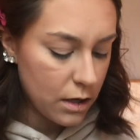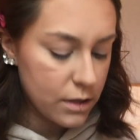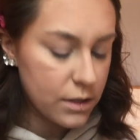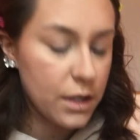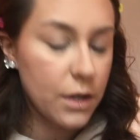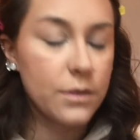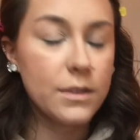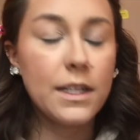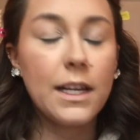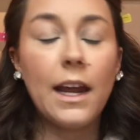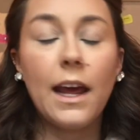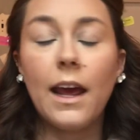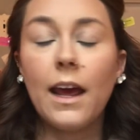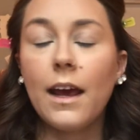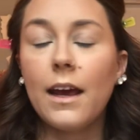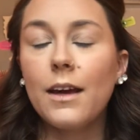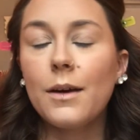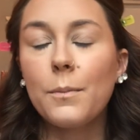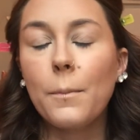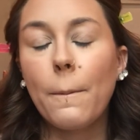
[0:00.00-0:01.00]
So
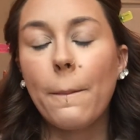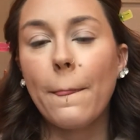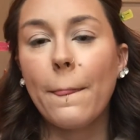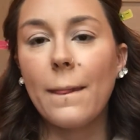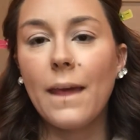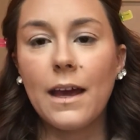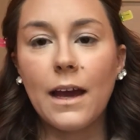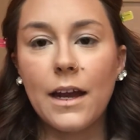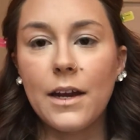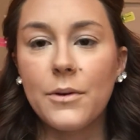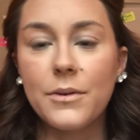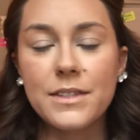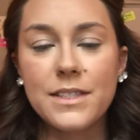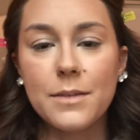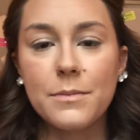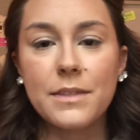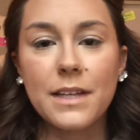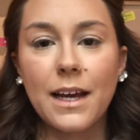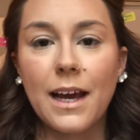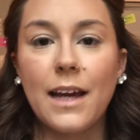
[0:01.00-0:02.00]
today, I know it
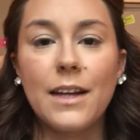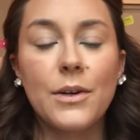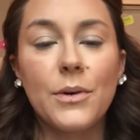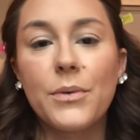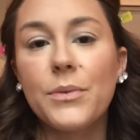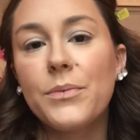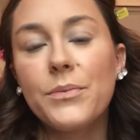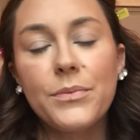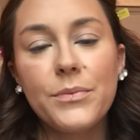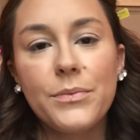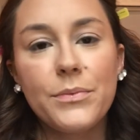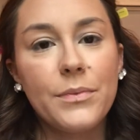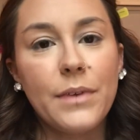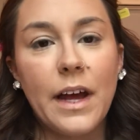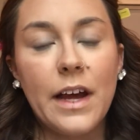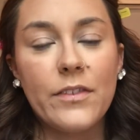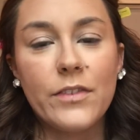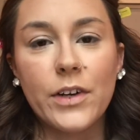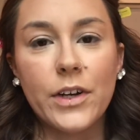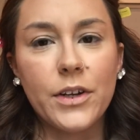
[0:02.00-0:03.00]
seems like I don't
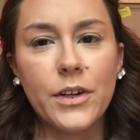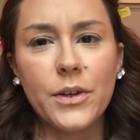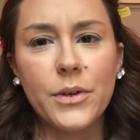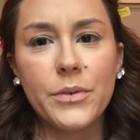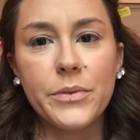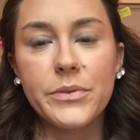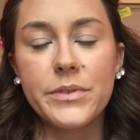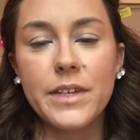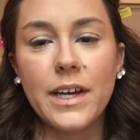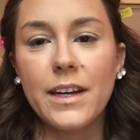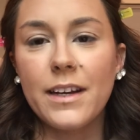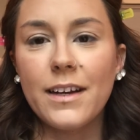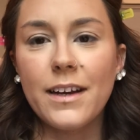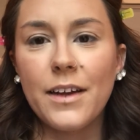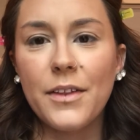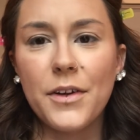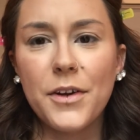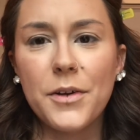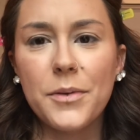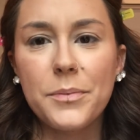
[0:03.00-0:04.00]
ever use any
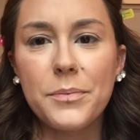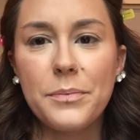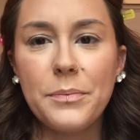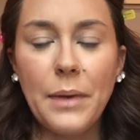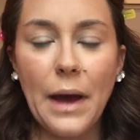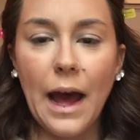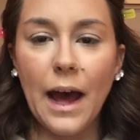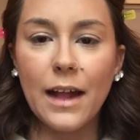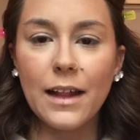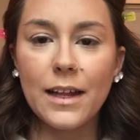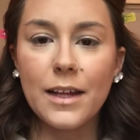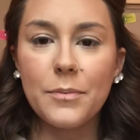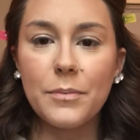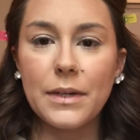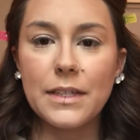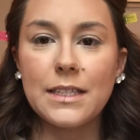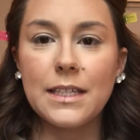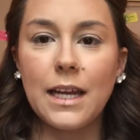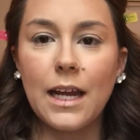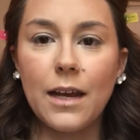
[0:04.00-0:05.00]
other palette,
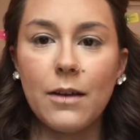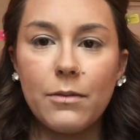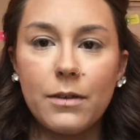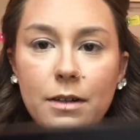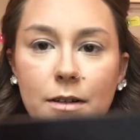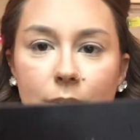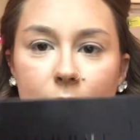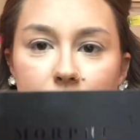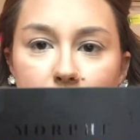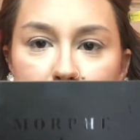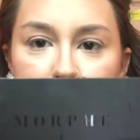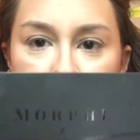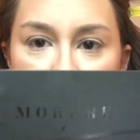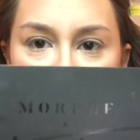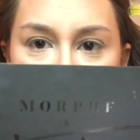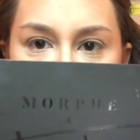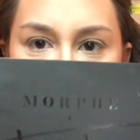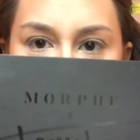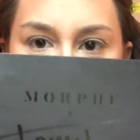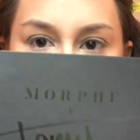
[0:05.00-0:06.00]
but today we're going to be
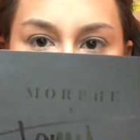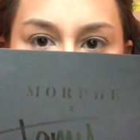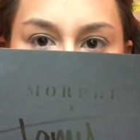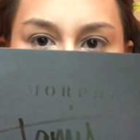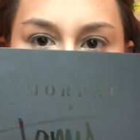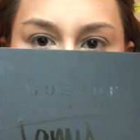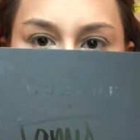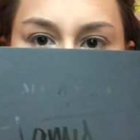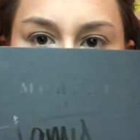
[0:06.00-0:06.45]
using